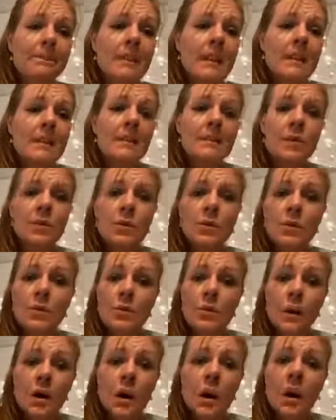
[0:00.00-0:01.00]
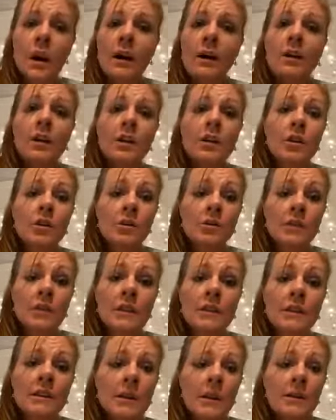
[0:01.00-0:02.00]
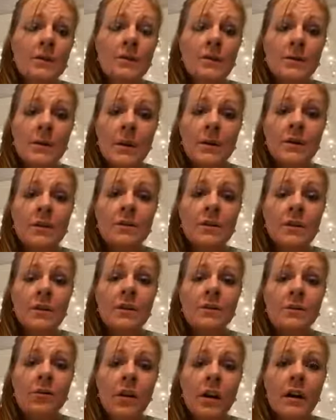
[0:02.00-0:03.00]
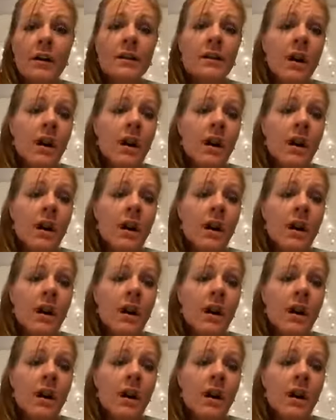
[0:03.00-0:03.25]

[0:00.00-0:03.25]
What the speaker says: It's who you are. You need to take responsibility for it.